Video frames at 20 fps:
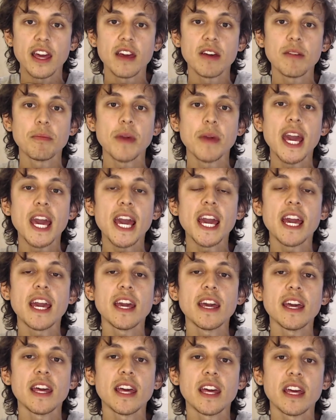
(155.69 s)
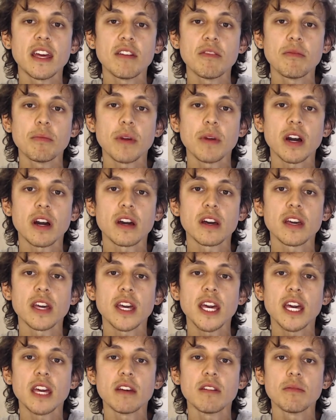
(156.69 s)
M, A, M, I,
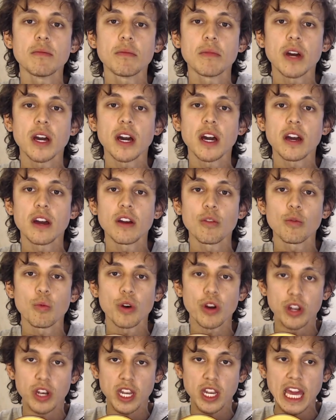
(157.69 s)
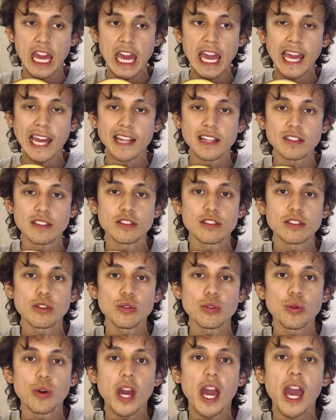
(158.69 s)
M, I, 2
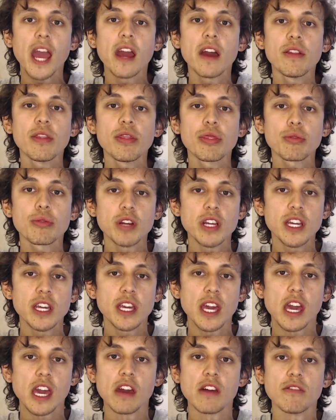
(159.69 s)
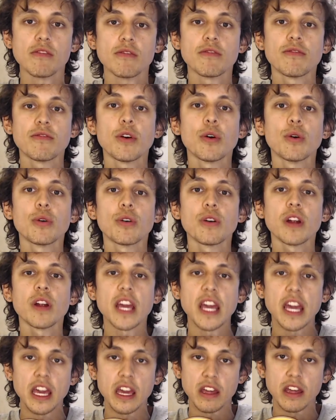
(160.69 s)
and 3 and
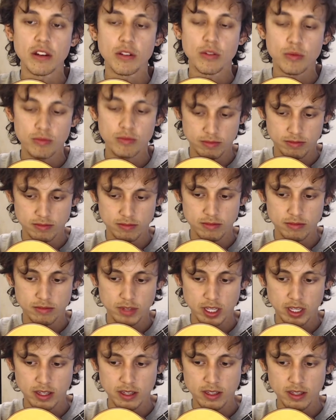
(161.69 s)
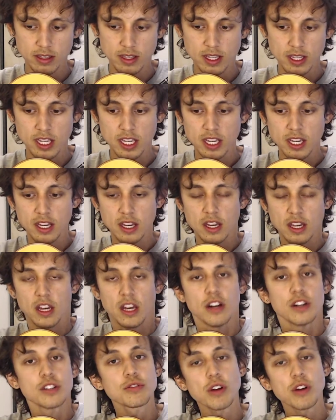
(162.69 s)
4
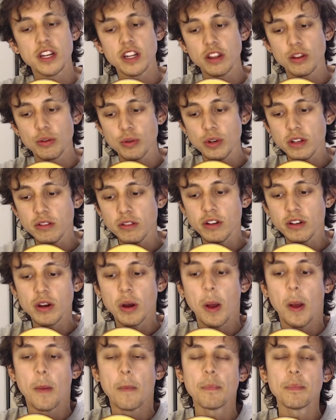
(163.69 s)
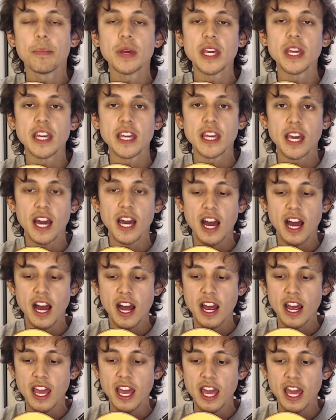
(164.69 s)
and. Let's try another one. Here we go. P, I,
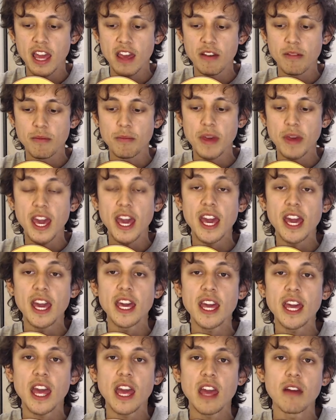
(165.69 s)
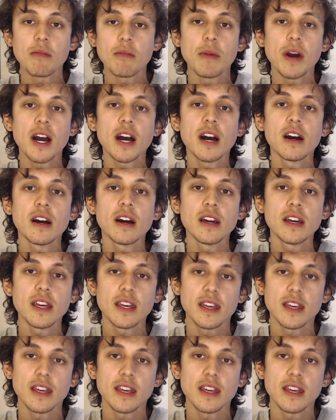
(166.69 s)
M, A, M, I, M.